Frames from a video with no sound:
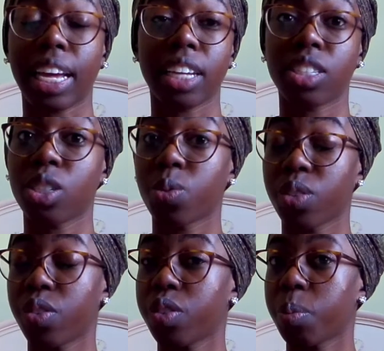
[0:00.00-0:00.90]
the HESI is
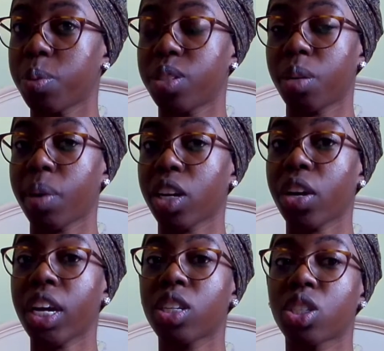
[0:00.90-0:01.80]
worth 15% of my grade.